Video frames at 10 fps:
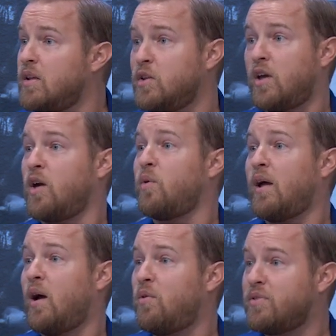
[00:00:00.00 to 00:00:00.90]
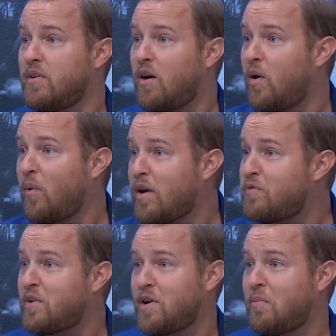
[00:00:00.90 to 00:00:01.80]
You can go to hell with a
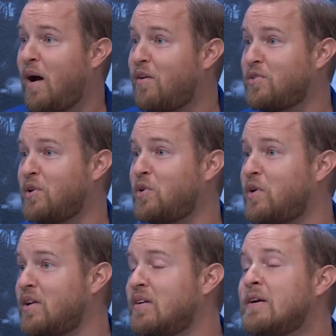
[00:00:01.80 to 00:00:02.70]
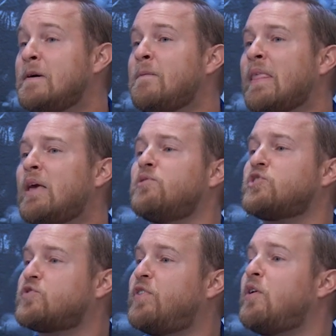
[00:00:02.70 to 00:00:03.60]
wafer in your mouth. You know, he was
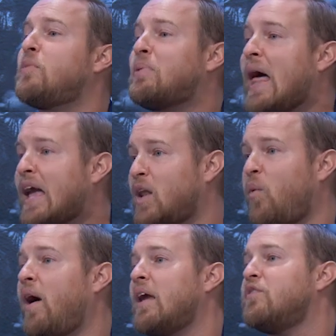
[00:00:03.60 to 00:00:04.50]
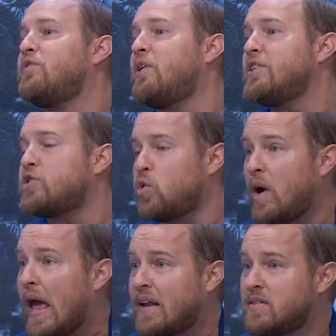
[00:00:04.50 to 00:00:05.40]
just very black and white, very yeah.
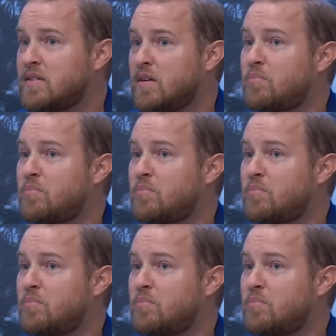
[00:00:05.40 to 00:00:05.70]
direct.